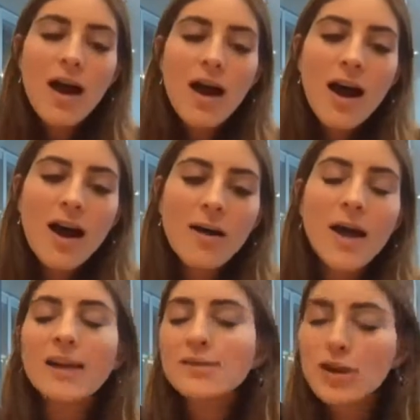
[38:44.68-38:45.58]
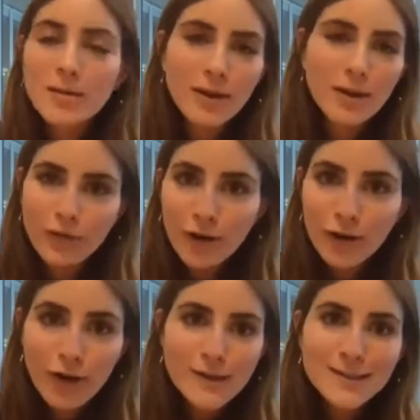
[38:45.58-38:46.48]
I could talk about this for a
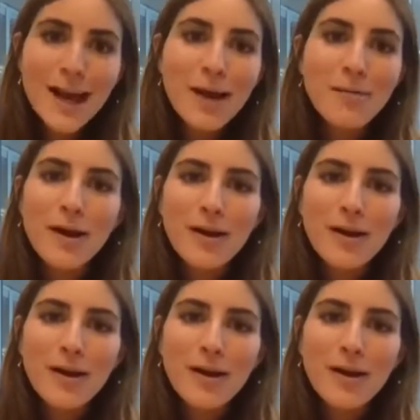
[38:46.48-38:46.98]
long time.